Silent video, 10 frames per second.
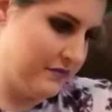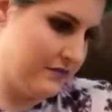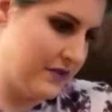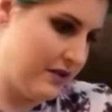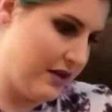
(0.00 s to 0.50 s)

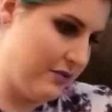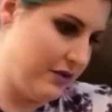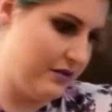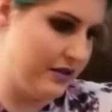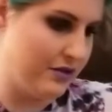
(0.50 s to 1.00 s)
So that
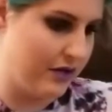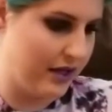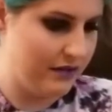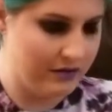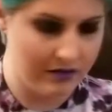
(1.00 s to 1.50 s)
one did
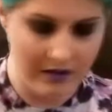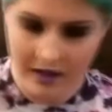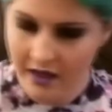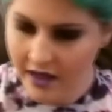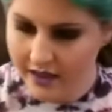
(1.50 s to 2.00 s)
okay.
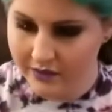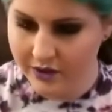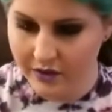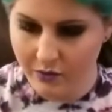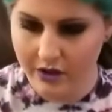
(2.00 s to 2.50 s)
And then we're
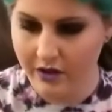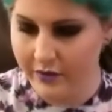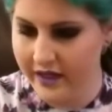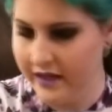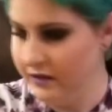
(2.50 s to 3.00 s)
gonna work our
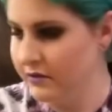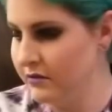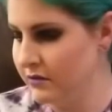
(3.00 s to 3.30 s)
way in.